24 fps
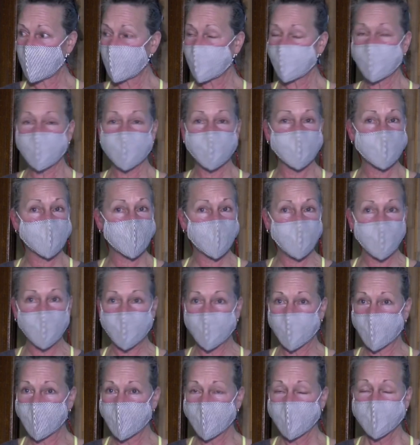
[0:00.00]
of these
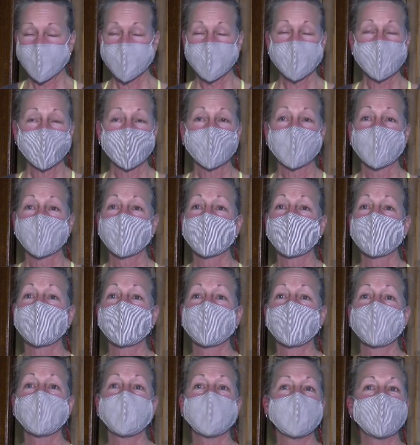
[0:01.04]
people,
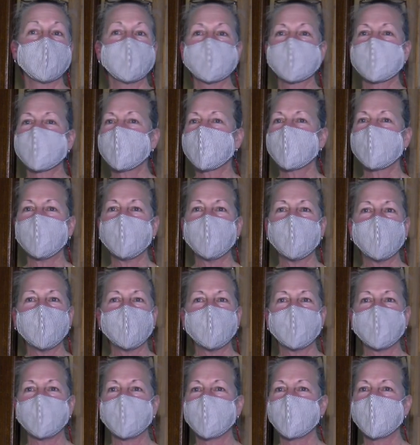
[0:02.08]
it's
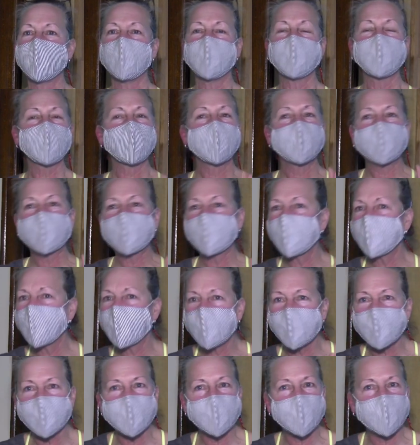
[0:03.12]
okay, your
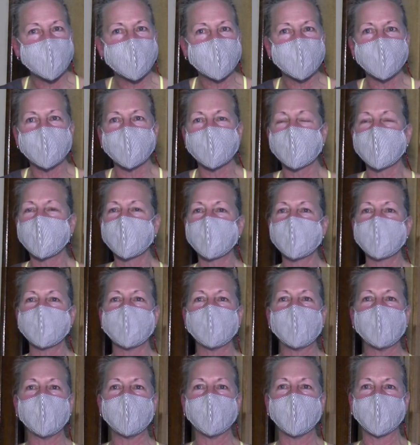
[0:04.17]
landlord can't throw you
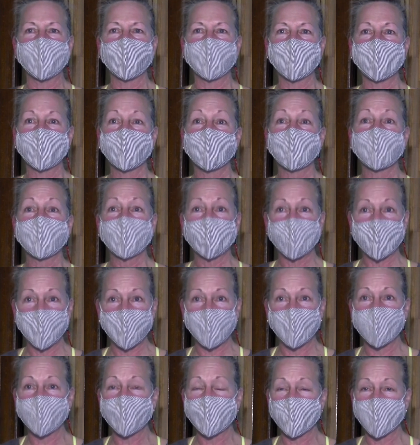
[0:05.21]
out for paying
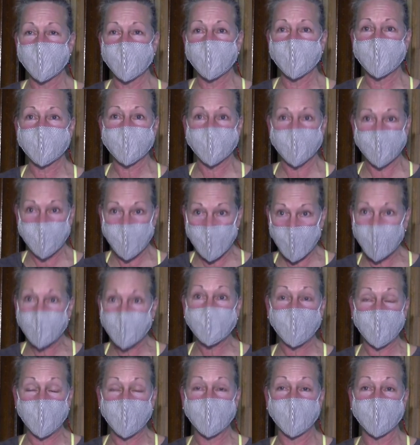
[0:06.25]
your rent, for not
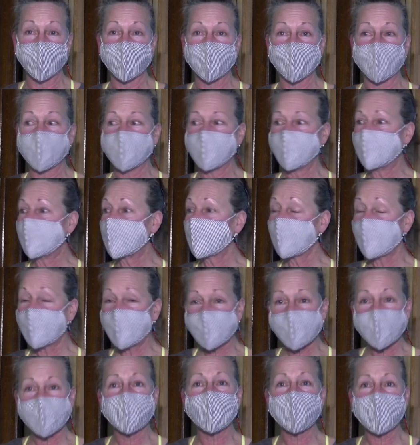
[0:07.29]
paying your rent. It's
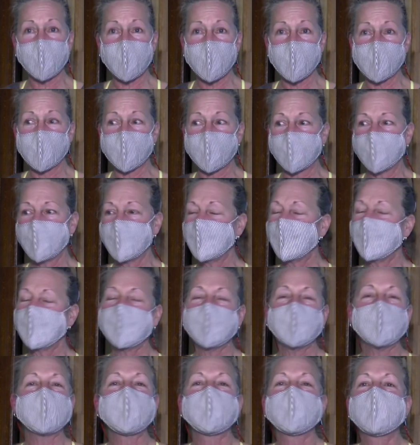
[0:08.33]
okay.
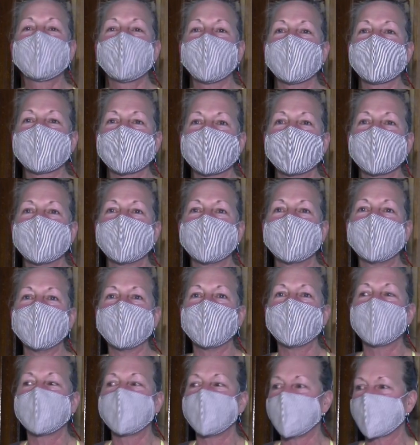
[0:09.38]
It doesn't give
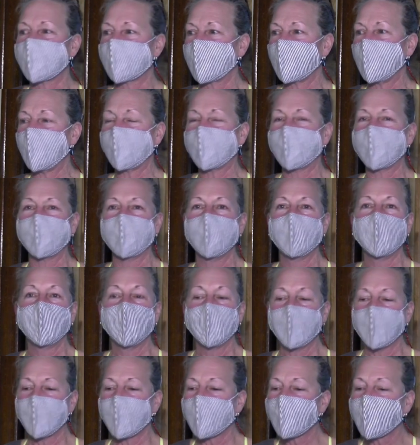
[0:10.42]
these people
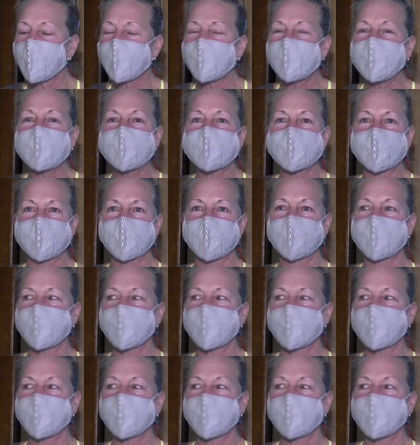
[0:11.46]
a reason to